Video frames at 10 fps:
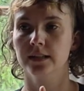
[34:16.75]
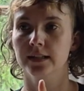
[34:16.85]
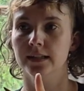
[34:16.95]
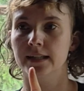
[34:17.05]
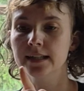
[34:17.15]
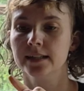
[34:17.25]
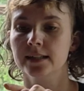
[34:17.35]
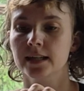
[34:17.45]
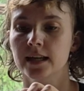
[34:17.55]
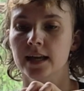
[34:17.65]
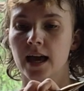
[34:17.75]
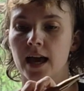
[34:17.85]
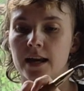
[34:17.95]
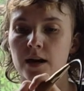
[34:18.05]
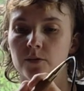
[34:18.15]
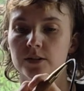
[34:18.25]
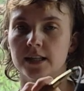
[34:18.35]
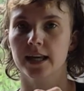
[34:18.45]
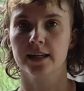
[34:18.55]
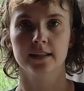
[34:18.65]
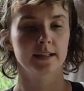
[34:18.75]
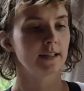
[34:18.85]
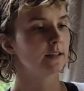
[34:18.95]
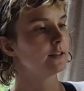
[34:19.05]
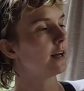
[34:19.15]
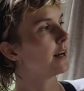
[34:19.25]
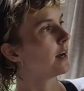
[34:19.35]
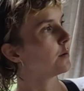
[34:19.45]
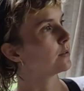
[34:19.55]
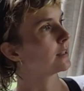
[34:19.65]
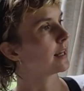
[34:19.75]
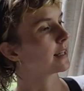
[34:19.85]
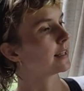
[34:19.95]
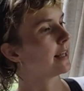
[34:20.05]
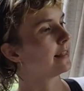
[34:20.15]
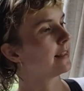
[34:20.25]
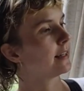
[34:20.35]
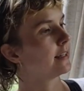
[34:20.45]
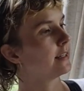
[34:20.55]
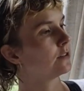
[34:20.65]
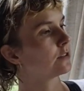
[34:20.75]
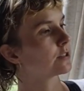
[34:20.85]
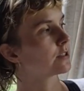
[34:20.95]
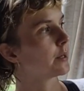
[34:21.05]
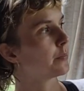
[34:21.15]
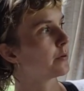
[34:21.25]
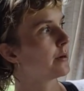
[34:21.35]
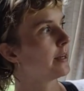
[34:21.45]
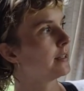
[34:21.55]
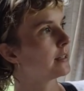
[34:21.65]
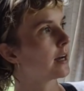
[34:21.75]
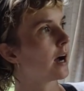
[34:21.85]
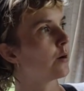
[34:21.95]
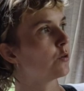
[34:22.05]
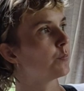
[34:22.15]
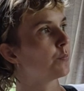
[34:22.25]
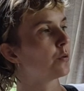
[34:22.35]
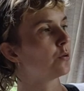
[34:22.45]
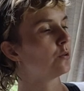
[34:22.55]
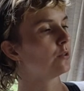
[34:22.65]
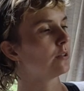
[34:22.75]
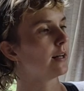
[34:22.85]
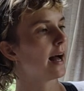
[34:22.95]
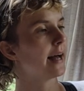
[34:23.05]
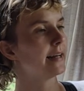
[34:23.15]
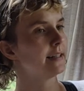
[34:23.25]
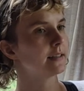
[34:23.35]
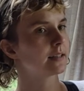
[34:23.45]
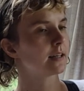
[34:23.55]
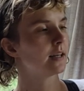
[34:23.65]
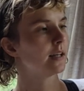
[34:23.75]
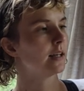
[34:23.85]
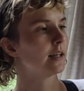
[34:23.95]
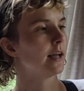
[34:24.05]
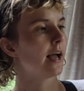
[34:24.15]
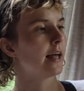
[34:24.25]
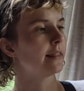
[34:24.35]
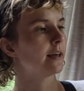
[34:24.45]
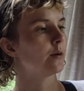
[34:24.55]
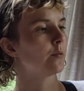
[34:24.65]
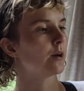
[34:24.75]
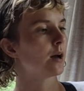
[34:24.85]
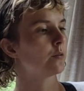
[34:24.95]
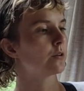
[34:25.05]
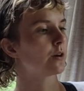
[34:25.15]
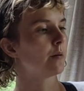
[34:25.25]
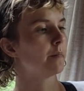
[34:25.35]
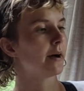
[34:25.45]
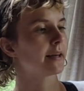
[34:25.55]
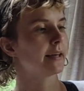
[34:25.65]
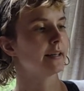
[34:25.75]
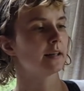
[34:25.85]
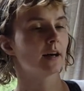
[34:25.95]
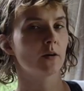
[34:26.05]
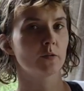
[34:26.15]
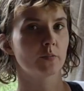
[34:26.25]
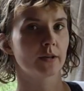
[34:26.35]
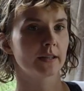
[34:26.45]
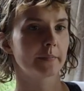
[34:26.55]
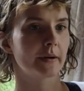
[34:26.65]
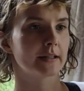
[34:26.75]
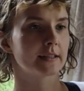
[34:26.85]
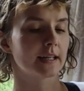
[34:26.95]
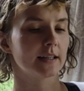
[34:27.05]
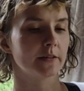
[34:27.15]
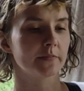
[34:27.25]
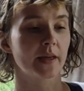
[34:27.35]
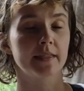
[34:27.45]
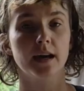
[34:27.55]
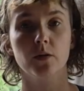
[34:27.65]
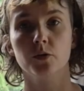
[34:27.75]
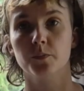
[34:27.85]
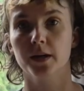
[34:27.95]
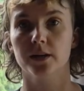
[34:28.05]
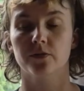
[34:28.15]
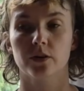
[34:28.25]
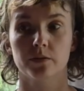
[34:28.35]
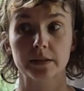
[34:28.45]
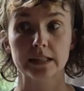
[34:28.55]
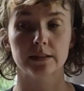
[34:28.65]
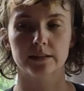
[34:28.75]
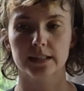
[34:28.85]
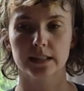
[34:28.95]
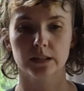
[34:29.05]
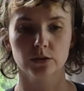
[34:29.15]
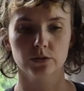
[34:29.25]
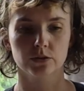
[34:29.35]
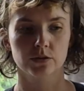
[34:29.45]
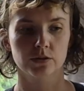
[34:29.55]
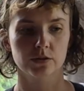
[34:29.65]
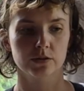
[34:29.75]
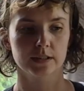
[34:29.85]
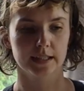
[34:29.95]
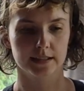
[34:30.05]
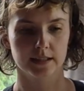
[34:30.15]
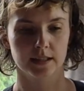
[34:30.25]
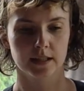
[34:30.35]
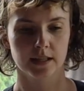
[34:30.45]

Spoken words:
knit and I would take the needle and I would like let the needle separate, I would pull at it, and then when I would come back in, I would bring them back together, and that would make for a really, really loose knit.